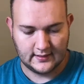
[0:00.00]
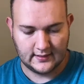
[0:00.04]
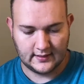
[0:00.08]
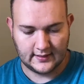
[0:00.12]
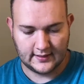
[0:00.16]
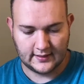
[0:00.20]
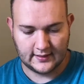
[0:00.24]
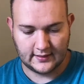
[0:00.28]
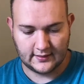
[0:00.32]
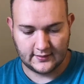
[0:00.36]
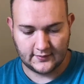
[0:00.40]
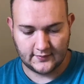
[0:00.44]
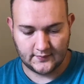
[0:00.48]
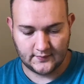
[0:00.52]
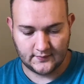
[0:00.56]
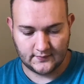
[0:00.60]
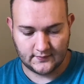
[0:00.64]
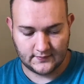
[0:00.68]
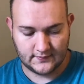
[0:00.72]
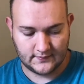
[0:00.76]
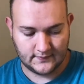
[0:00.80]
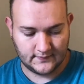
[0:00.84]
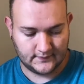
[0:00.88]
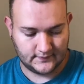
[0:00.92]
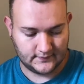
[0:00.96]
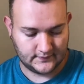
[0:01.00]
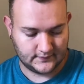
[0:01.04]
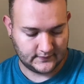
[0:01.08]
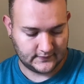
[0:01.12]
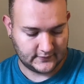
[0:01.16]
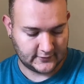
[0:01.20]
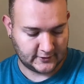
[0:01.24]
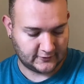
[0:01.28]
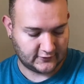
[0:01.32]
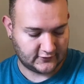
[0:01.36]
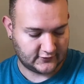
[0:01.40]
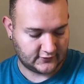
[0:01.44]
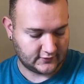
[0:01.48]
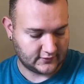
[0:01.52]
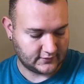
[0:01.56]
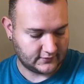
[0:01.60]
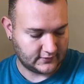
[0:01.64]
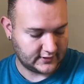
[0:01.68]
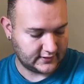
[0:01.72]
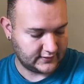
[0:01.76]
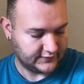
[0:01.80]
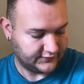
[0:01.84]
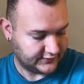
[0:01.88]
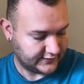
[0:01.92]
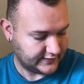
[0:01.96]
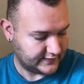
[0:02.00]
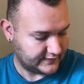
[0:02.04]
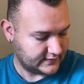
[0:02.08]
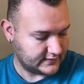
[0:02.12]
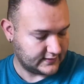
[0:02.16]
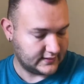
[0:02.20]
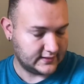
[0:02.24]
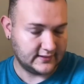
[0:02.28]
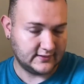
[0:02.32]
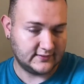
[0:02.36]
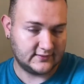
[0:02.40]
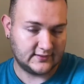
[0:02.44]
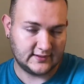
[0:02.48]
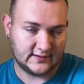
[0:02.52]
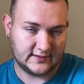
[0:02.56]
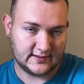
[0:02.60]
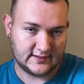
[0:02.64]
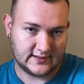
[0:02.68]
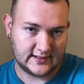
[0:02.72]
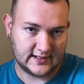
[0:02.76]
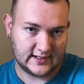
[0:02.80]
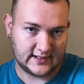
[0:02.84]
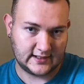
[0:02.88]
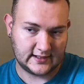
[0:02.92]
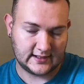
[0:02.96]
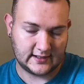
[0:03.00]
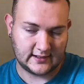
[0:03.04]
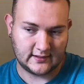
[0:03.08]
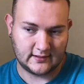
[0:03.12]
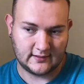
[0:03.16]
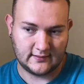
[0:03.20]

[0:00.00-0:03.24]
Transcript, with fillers: Um, and so when I say they're easy to take care